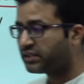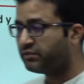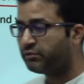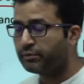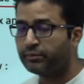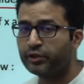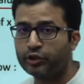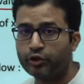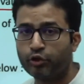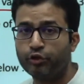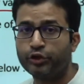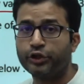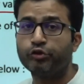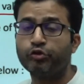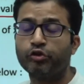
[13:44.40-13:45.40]
given me
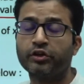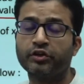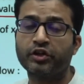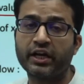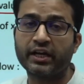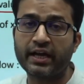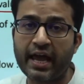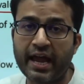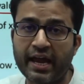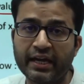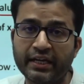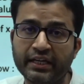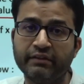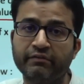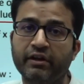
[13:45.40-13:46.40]
authority to take
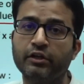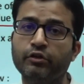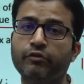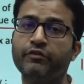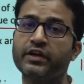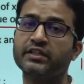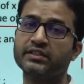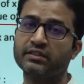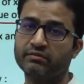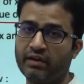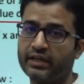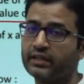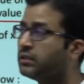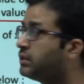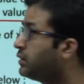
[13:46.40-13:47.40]
any value of x and y.